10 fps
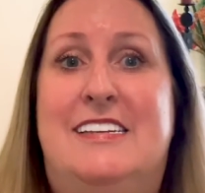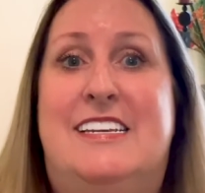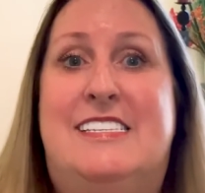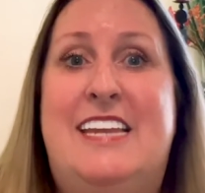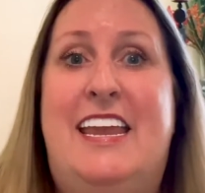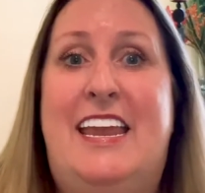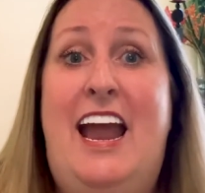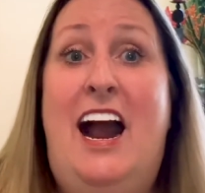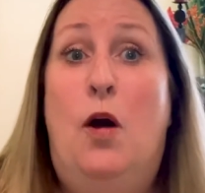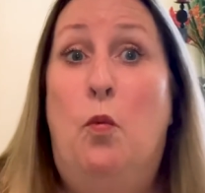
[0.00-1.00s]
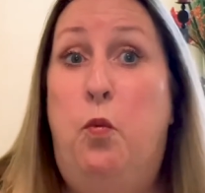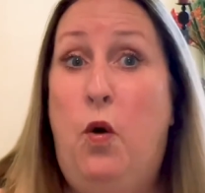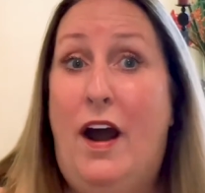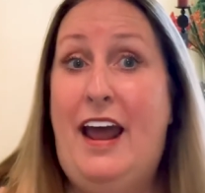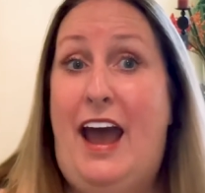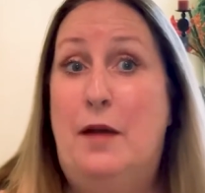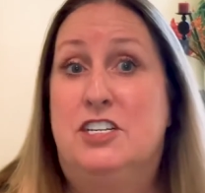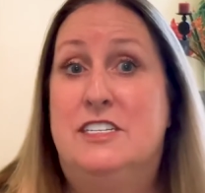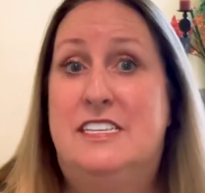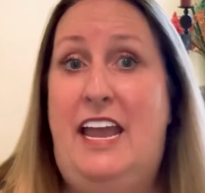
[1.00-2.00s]
to see what
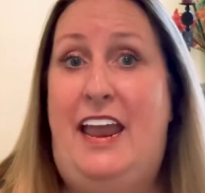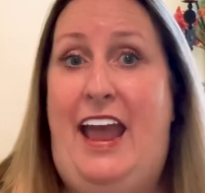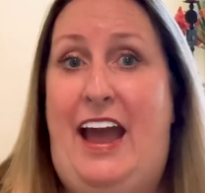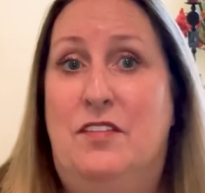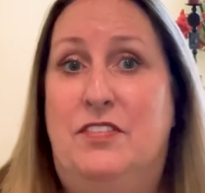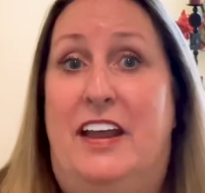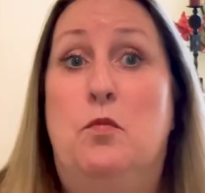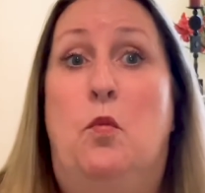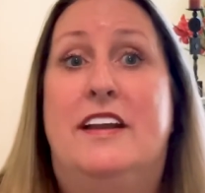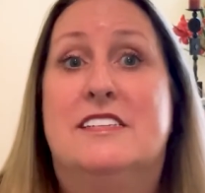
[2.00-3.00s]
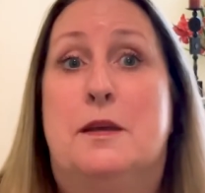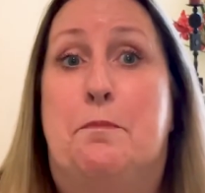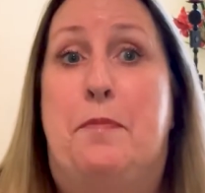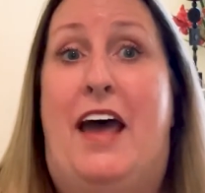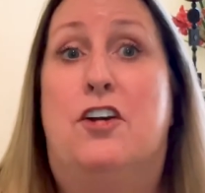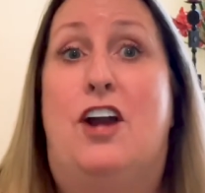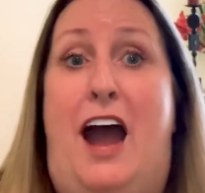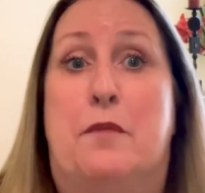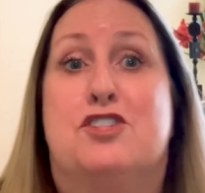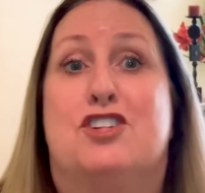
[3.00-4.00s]
options they have and what is a better
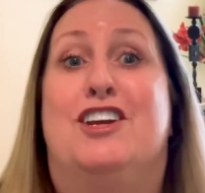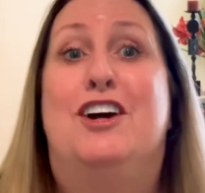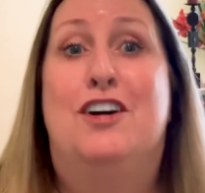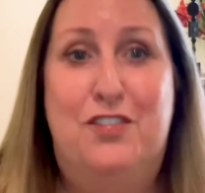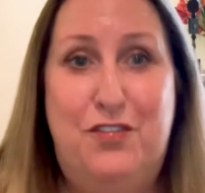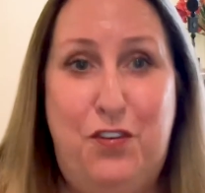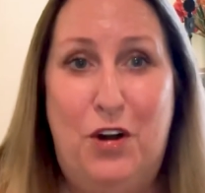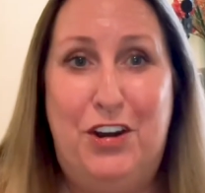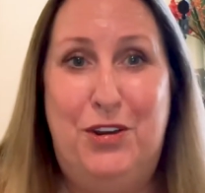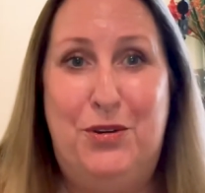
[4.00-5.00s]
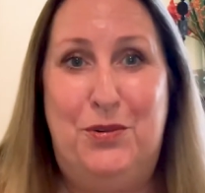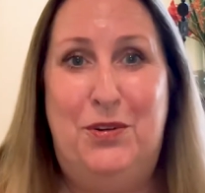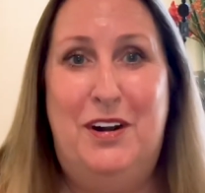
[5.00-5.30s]
option for you.